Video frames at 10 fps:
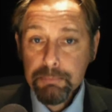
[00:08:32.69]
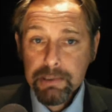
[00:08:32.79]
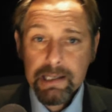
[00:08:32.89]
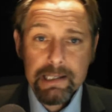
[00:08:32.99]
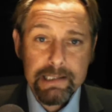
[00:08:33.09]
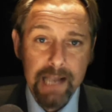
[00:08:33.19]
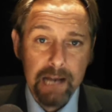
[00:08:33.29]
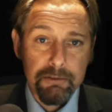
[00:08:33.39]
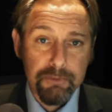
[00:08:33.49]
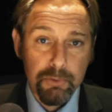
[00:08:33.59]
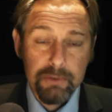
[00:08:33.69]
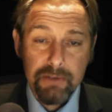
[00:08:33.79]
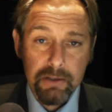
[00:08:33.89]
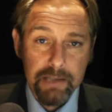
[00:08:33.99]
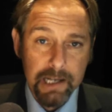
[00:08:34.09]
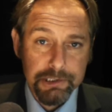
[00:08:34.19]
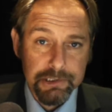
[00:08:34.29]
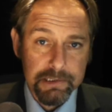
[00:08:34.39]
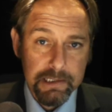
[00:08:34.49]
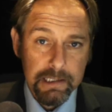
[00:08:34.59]
complete downfall of our
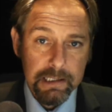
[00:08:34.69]
nation.